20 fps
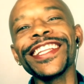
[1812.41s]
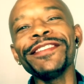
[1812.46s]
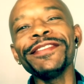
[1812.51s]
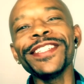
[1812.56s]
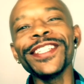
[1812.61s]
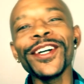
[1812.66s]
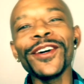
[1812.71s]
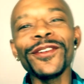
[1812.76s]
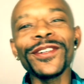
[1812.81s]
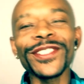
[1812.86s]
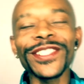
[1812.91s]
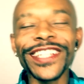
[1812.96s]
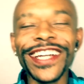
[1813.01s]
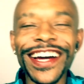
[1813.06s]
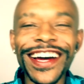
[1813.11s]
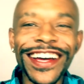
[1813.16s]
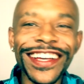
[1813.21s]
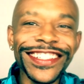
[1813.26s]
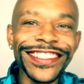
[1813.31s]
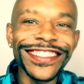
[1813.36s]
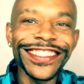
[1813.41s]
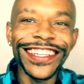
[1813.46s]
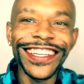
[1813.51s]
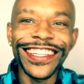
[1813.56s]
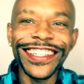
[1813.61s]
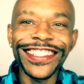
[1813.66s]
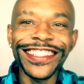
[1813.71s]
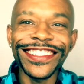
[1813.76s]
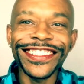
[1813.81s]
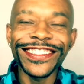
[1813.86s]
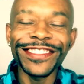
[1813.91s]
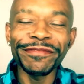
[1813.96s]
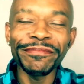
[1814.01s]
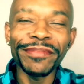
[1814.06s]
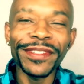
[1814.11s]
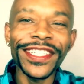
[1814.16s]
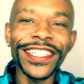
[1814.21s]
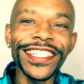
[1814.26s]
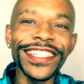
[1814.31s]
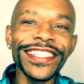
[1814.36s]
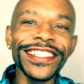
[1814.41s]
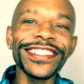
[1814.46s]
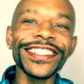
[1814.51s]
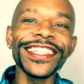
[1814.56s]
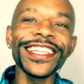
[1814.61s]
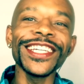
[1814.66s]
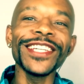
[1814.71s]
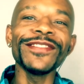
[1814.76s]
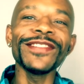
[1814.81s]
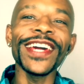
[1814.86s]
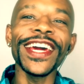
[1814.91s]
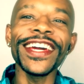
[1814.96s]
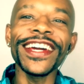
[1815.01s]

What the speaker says: me know what you guys think. Please leave a